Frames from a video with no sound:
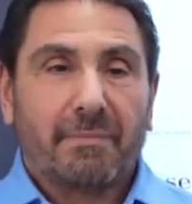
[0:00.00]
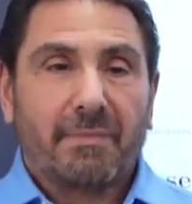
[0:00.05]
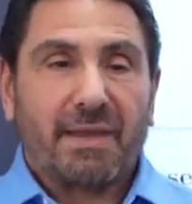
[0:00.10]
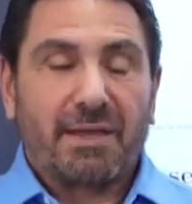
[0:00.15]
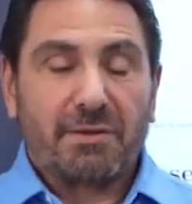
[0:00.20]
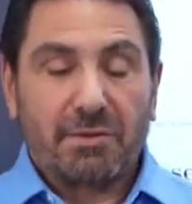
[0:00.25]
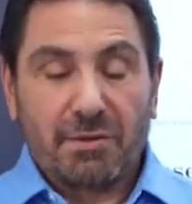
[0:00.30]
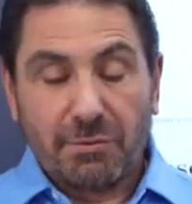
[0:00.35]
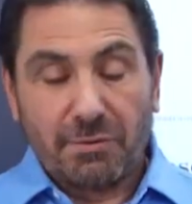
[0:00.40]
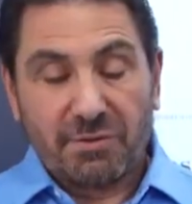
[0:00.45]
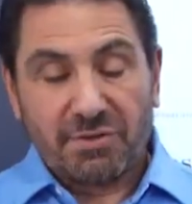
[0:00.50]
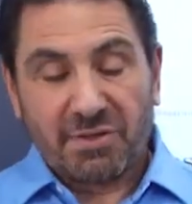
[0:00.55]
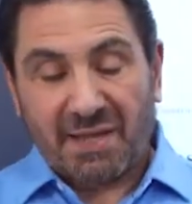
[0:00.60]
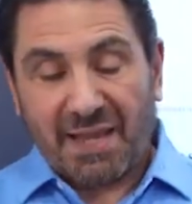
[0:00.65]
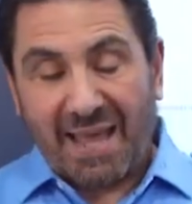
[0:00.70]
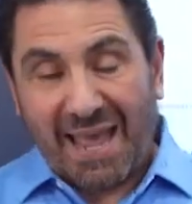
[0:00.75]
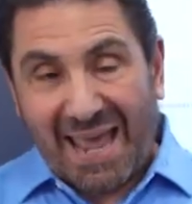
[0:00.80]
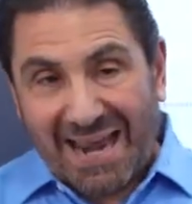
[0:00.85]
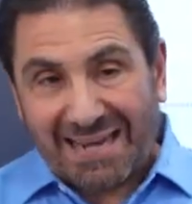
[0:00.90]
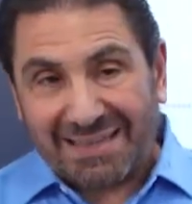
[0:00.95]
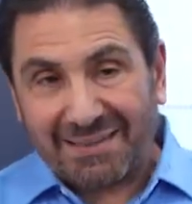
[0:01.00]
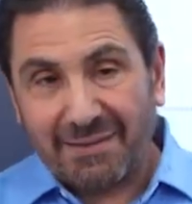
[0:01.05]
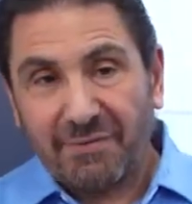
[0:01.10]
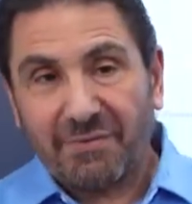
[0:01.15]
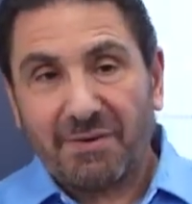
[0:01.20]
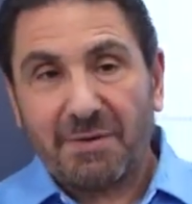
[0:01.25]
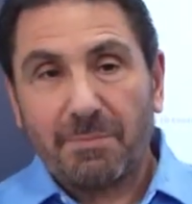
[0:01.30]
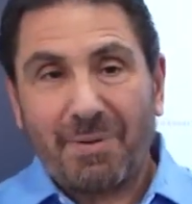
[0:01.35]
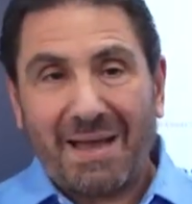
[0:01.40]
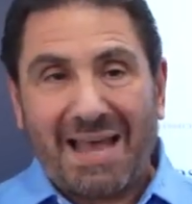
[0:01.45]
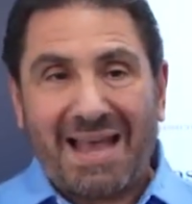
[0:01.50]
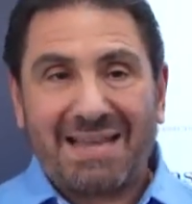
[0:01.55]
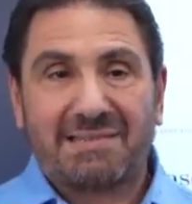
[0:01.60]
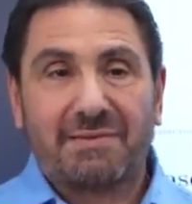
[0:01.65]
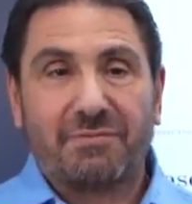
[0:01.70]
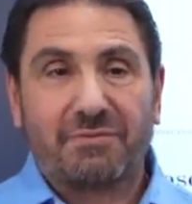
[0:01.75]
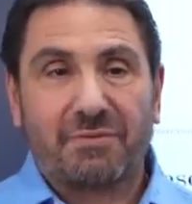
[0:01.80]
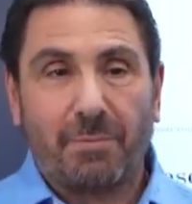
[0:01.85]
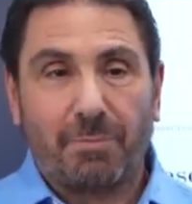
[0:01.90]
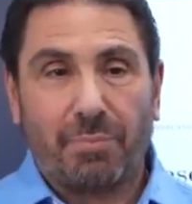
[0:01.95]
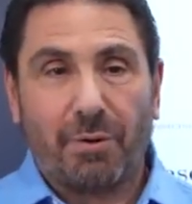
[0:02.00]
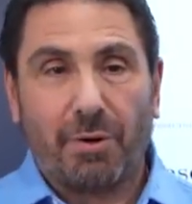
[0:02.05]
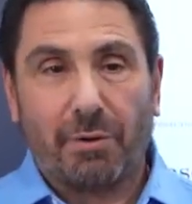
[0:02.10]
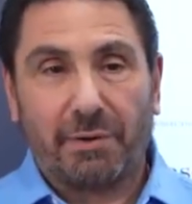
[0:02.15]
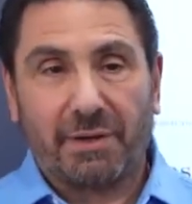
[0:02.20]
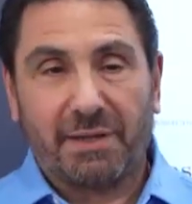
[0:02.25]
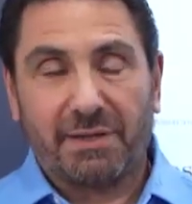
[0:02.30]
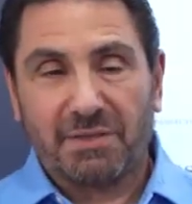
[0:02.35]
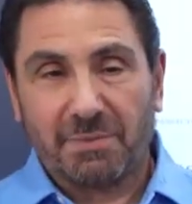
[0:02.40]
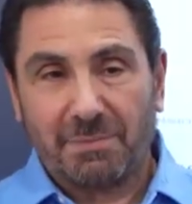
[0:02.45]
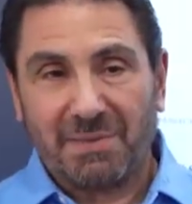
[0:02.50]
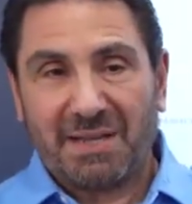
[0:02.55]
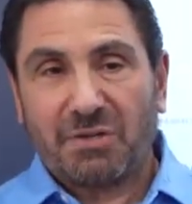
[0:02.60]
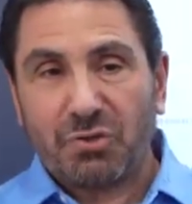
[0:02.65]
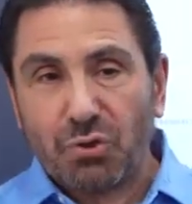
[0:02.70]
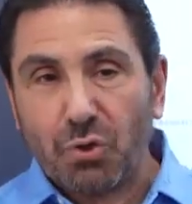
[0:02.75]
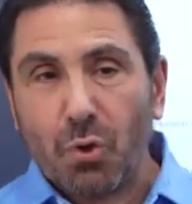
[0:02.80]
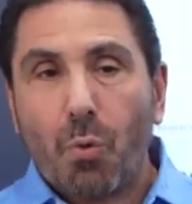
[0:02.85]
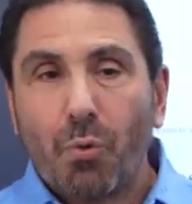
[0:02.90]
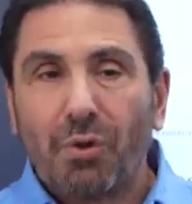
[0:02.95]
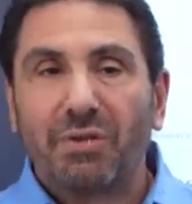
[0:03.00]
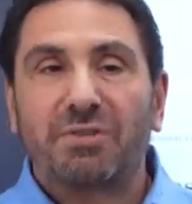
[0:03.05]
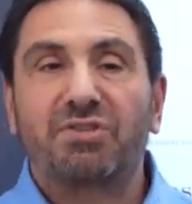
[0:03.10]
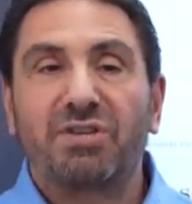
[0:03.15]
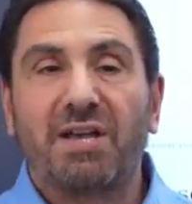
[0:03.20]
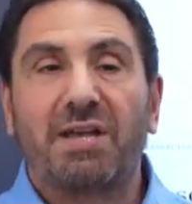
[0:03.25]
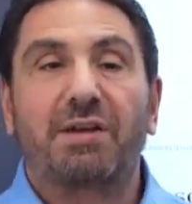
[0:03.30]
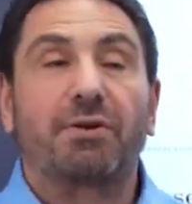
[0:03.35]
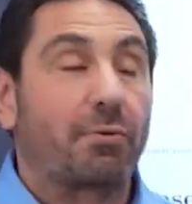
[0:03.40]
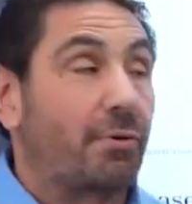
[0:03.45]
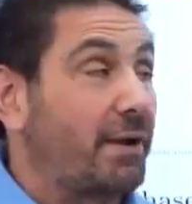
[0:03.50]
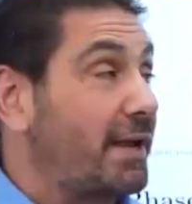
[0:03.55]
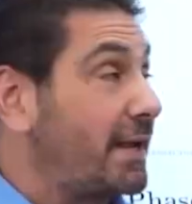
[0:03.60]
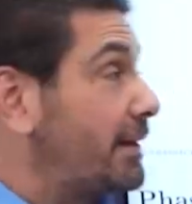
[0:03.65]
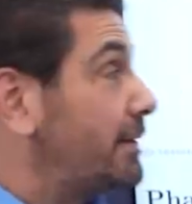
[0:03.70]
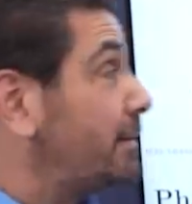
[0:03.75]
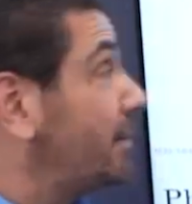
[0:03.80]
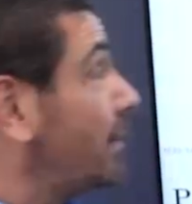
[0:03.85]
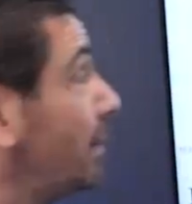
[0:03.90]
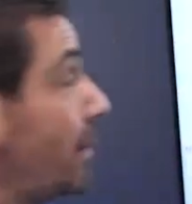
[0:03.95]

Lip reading: and you're using active and passive components means you will generate,